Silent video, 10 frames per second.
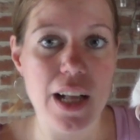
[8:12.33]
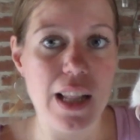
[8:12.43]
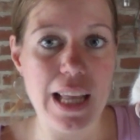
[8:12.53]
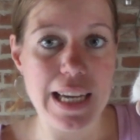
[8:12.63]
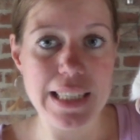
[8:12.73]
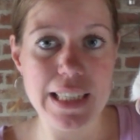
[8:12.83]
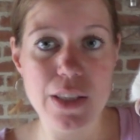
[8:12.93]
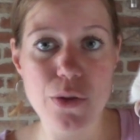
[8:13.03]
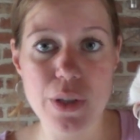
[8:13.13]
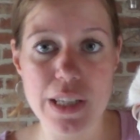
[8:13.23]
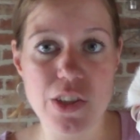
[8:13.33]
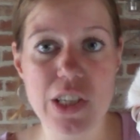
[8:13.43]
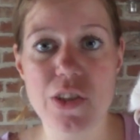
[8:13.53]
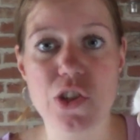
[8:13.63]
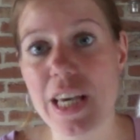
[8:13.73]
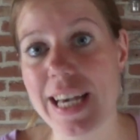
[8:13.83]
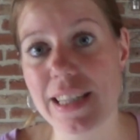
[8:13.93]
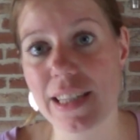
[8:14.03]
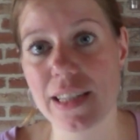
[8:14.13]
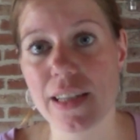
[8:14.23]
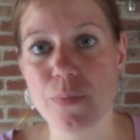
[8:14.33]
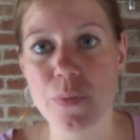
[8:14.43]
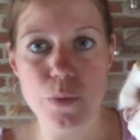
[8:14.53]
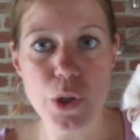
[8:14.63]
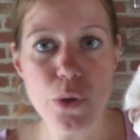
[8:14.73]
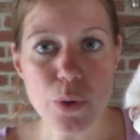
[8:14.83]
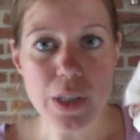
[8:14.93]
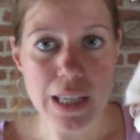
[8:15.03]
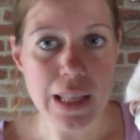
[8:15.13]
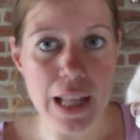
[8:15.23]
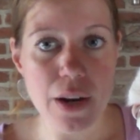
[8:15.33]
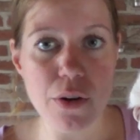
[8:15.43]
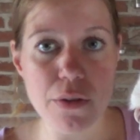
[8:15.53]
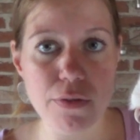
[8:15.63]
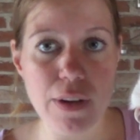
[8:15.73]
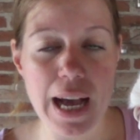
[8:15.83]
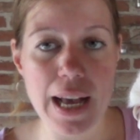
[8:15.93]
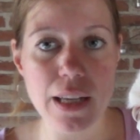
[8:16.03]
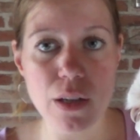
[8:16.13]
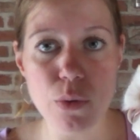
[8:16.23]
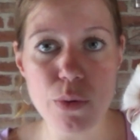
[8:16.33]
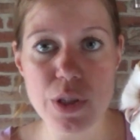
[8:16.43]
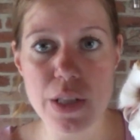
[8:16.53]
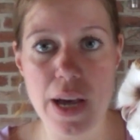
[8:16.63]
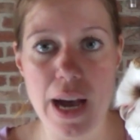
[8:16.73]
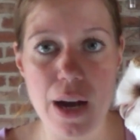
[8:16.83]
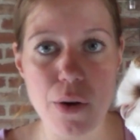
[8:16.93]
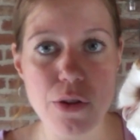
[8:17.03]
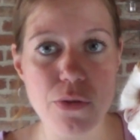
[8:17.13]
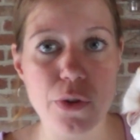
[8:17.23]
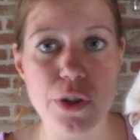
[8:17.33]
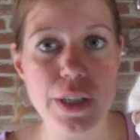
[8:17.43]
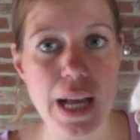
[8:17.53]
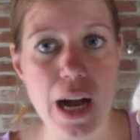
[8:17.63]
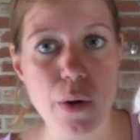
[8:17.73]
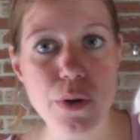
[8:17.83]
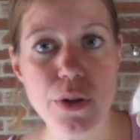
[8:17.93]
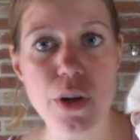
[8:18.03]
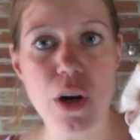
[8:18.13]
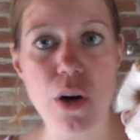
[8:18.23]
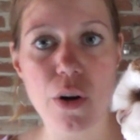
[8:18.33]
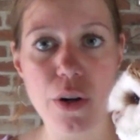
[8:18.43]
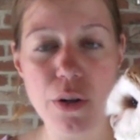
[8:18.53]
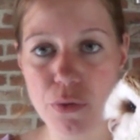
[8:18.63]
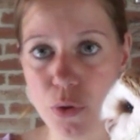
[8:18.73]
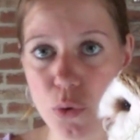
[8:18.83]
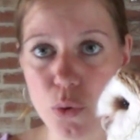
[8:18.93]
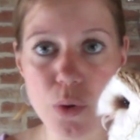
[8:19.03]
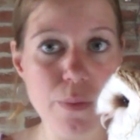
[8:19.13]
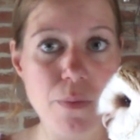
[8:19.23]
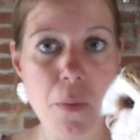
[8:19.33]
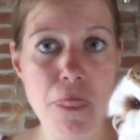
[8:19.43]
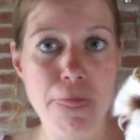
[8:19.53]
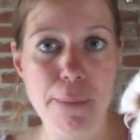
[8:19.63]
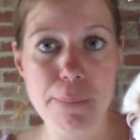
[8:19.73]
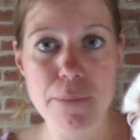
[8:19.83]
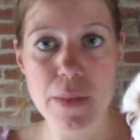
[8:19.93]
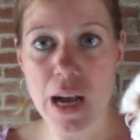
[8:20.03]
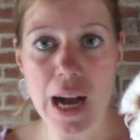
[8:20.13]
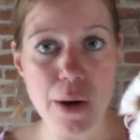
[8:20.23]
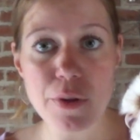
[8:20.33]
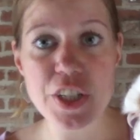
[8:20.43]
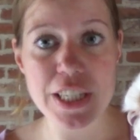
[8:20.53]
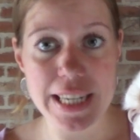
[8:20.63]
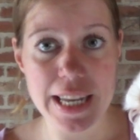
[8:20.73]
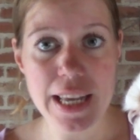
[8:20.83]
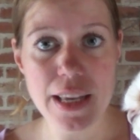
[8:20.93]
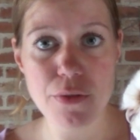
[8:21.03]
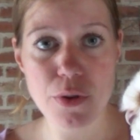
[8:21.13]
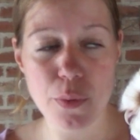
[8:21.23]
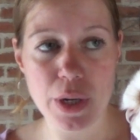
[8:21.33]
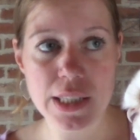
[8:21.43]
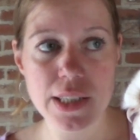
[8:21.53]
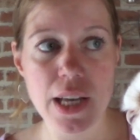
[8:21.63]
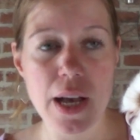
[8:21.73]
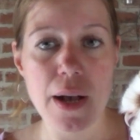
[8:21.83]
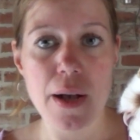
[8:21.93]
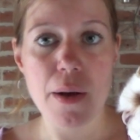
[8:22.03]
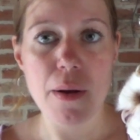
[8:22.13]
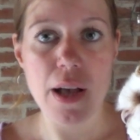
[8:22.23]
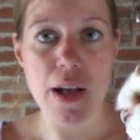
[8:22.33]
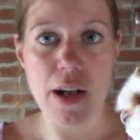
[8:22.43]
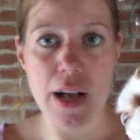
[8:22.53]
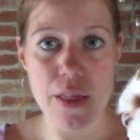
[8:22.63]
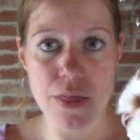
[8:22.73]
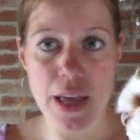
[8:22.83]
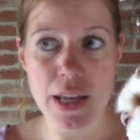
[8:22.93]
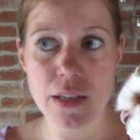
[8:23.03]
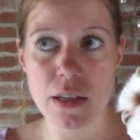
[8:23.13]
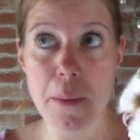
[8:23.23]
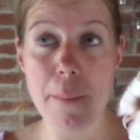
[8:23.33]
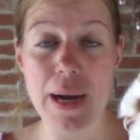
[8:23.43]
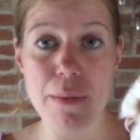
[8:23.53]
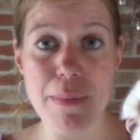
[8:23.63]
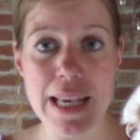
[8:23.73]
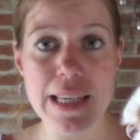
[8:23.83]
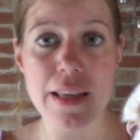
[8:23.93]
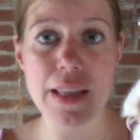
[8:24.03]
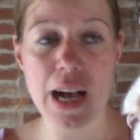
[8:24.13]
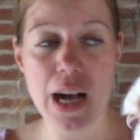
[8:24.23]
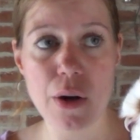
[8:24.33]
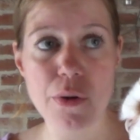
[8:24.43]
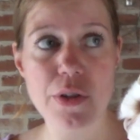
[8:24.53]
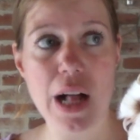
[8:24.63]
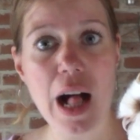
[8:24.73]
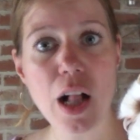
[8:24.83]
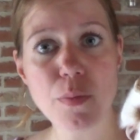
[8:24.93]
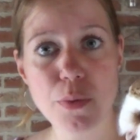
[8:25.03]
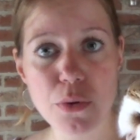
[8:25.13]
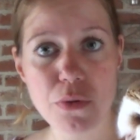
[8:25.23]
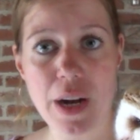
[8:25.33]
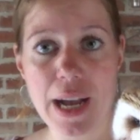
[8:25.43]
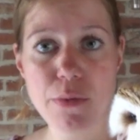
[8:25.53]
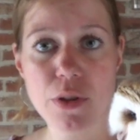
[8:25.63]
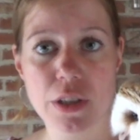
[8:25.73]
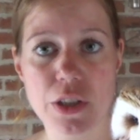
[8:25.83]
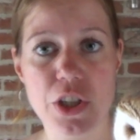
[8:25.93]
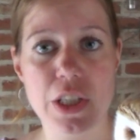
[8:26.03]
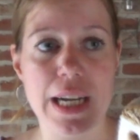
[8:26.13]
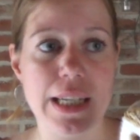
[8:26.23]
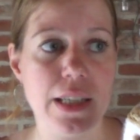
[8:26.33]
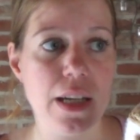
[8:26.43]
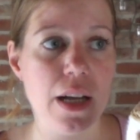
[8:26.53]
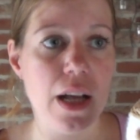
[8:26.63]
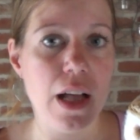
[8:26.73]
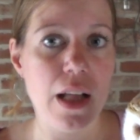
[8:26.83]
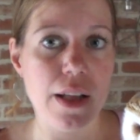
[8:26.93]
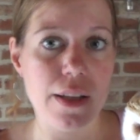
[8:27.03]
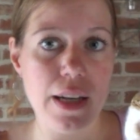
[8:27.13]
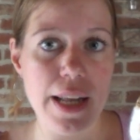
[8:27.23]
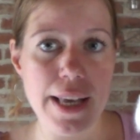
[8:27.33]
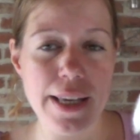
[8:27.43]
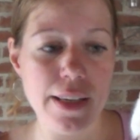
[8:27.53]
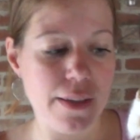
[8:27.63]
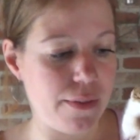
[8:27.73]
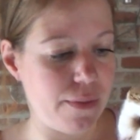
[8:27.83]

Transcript: like you can teach cats. You can let her fly loose in the house for an hour or a few hours a day if you want. And then by making the house owl-proof, I would understand laying